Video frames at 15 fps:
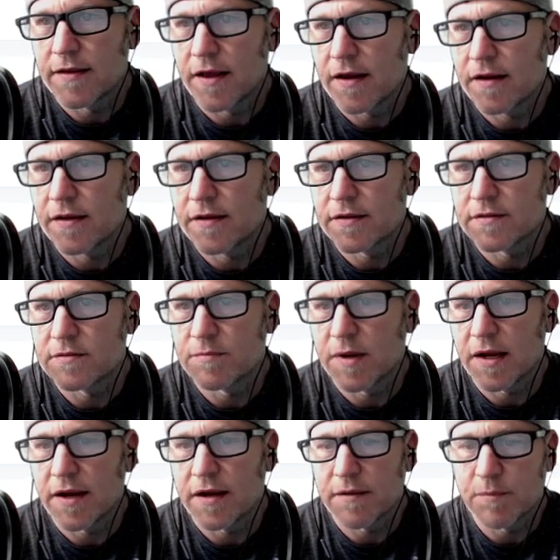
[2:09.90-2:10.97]
that is
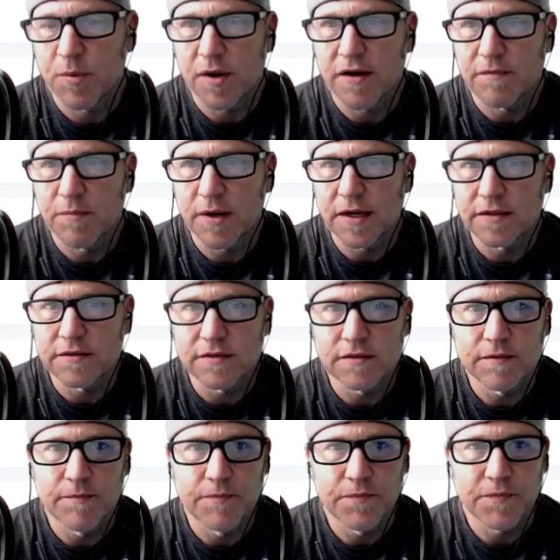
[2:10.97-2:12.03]
my Brave
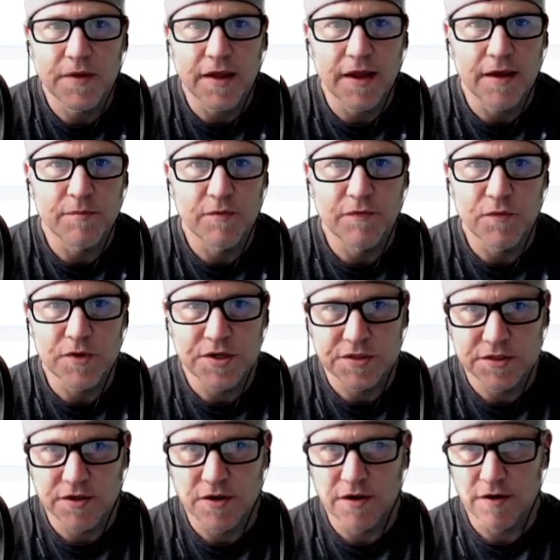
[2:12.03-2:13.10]
browser, and before you
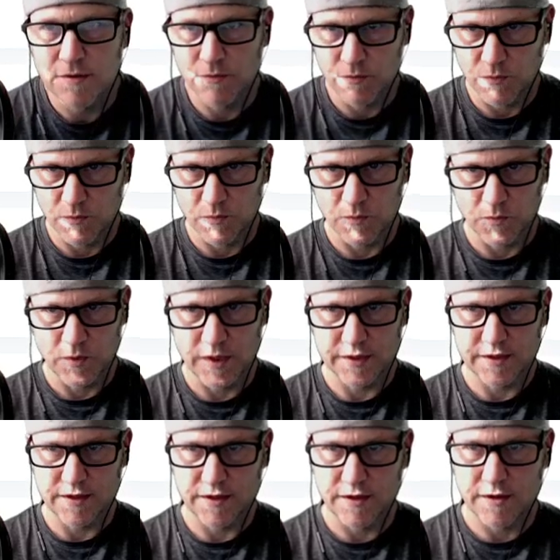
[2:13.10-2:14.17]
start,
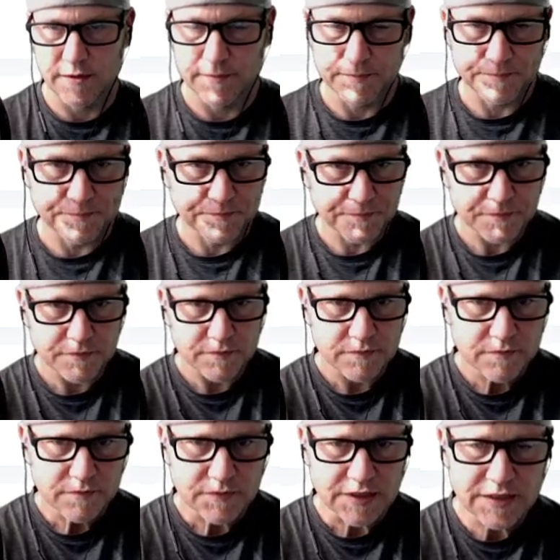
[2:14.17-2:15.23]
tell
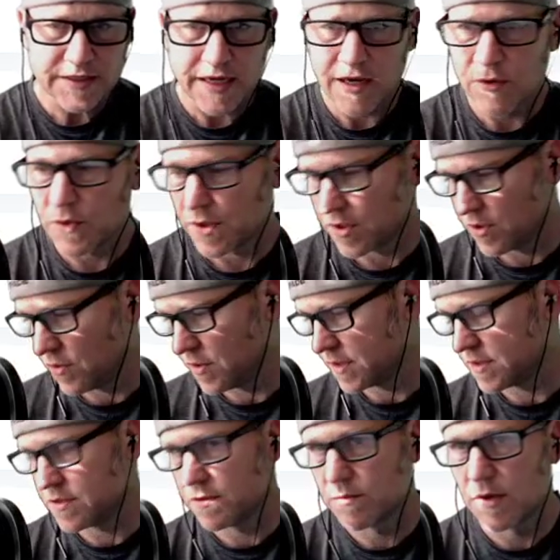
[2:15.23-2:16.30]
it what
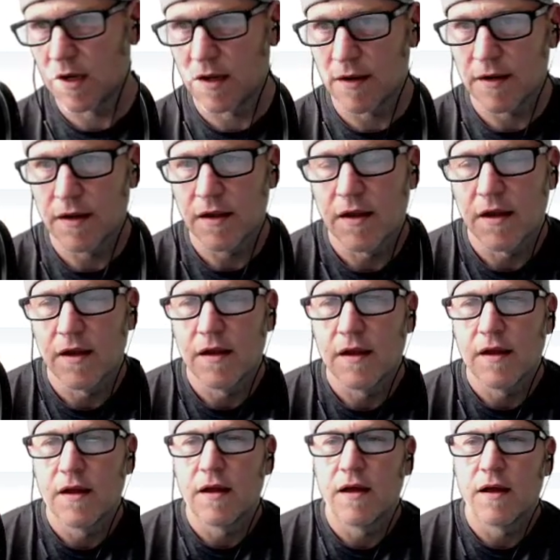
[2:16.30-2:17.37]
units you want,
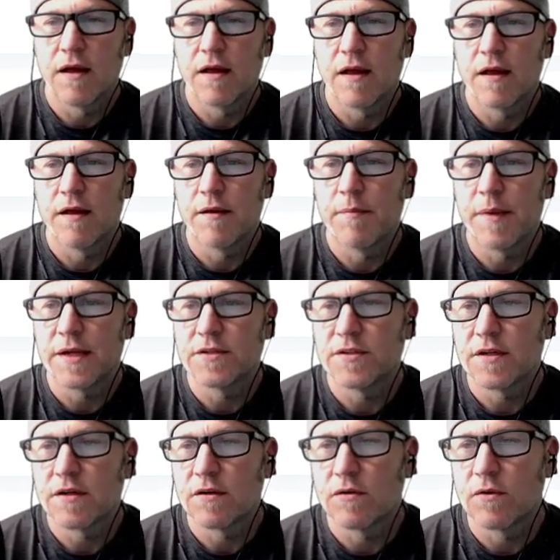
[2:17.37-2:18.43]

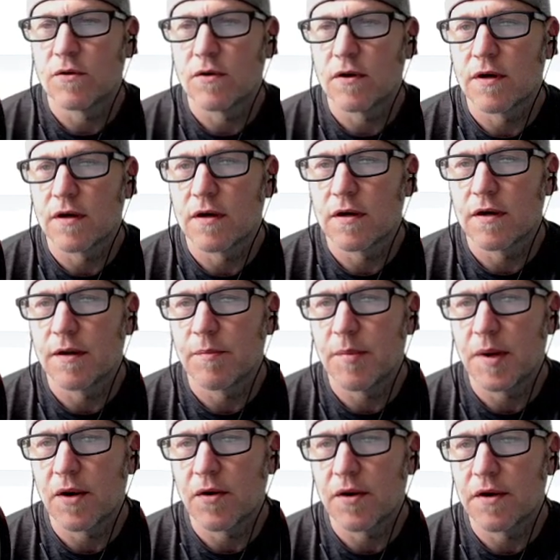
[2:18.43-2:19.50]
metric or
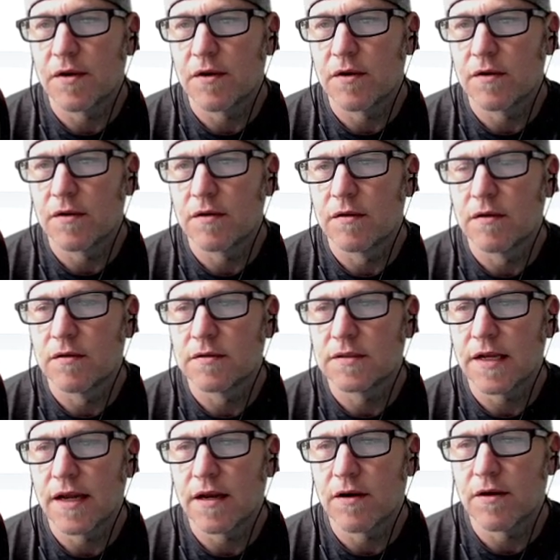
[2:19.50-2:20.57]
imperial,
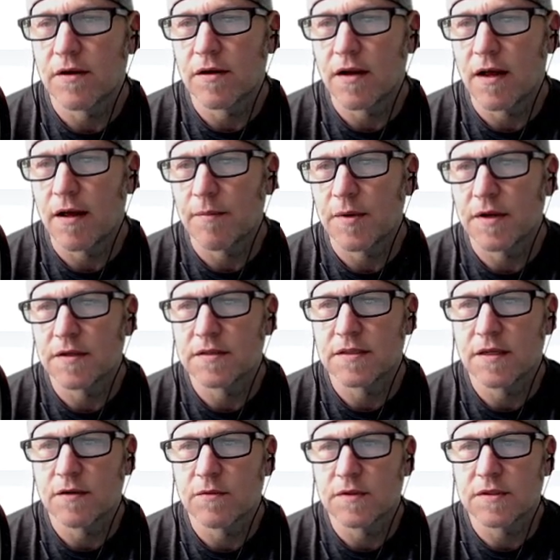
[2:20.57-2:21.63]
standard. I'm gonna
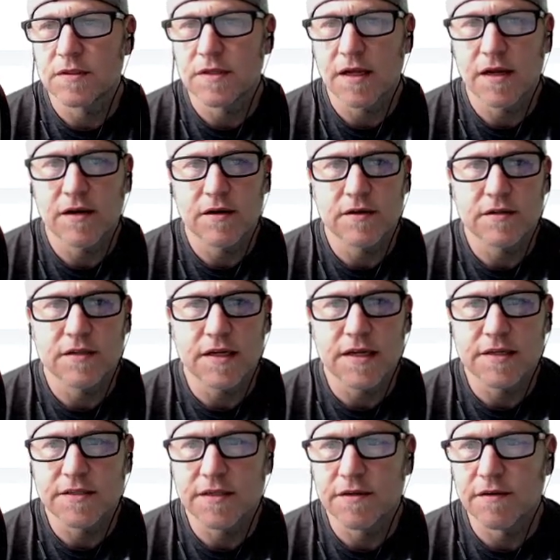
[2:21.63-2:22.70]
stick with standard, it's
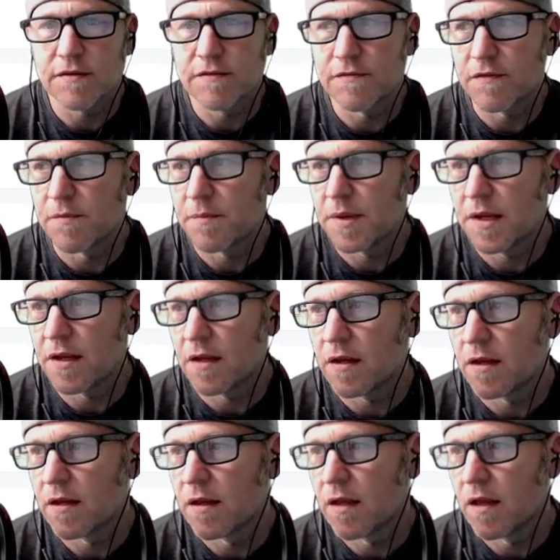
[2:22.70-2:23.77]
easier for me.